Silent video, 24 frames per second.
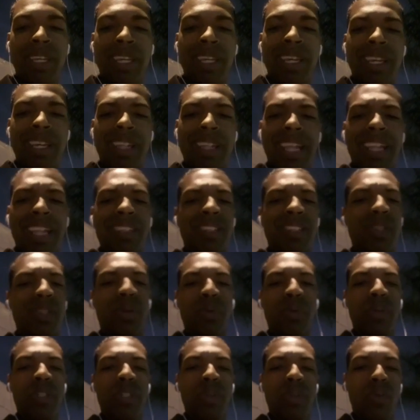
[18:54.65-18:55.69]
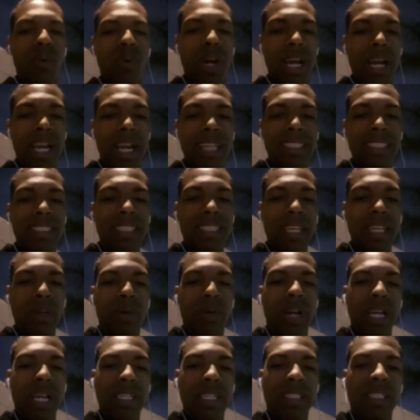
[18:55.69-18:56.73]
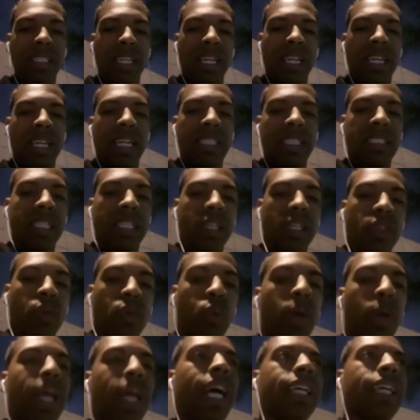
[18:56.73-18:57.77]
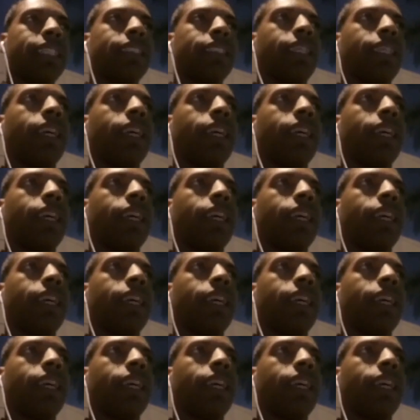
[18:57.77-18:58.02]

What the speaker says: That is the only reason why I say what I say, and I say it the way I say it,